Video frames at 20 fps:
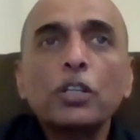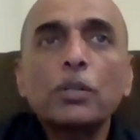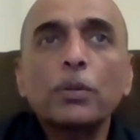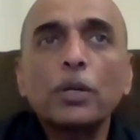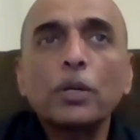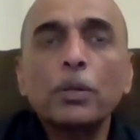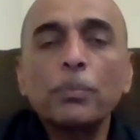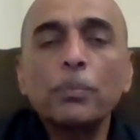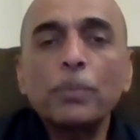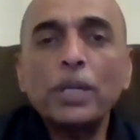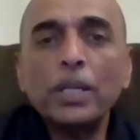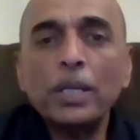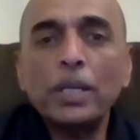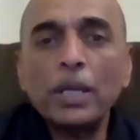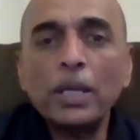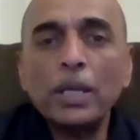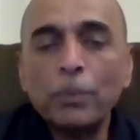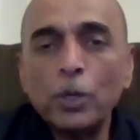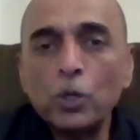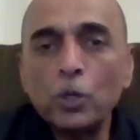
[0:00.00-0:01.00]
been
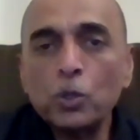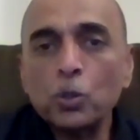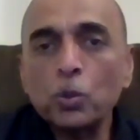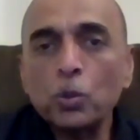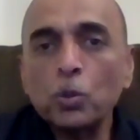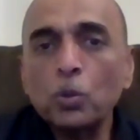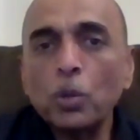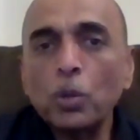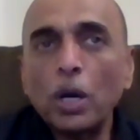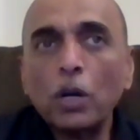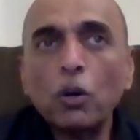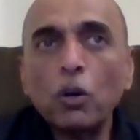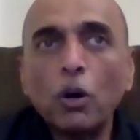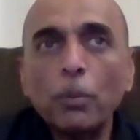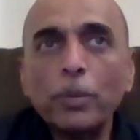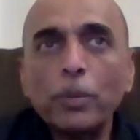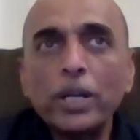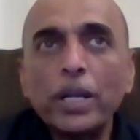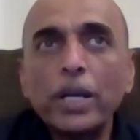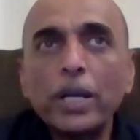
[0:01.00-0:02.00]
able to
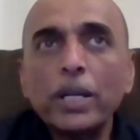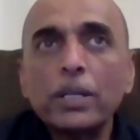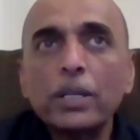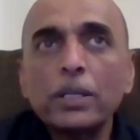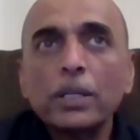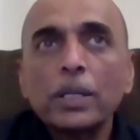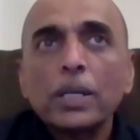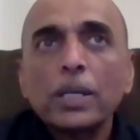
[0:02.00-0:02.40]
accommodate